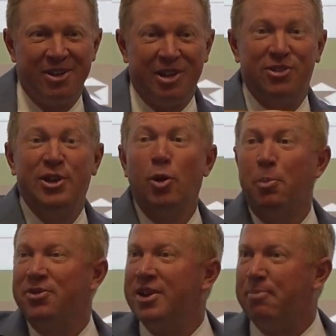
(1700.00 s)
because
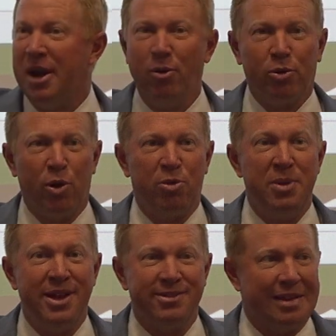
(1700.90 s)
0% payroll growth
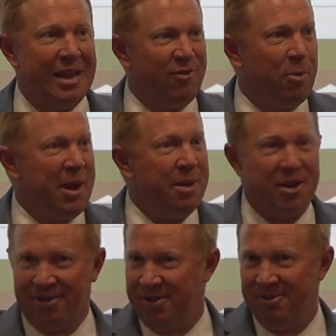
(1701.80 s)
means level
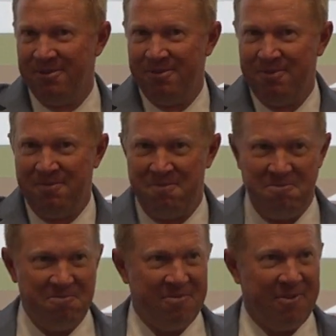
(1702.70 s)
payment.
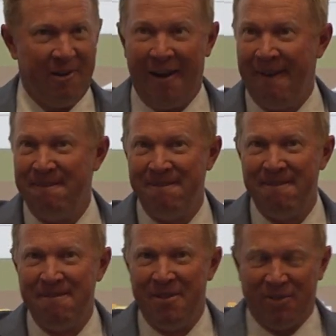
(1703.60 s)
All right?
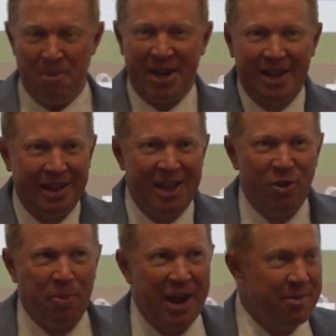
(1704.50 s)
If I'm making
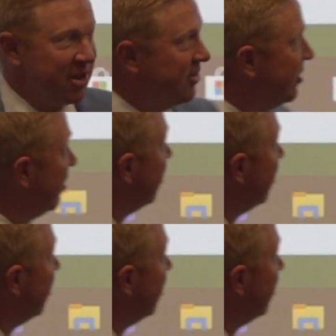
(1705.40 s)
level payments,